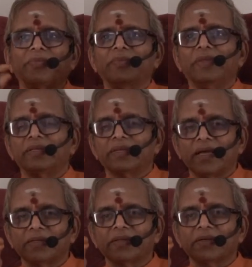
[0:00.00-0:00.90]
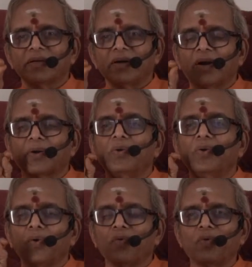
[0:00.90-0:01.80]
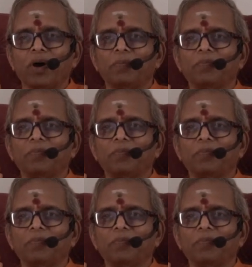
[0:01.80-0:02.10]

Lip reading: this has got no form.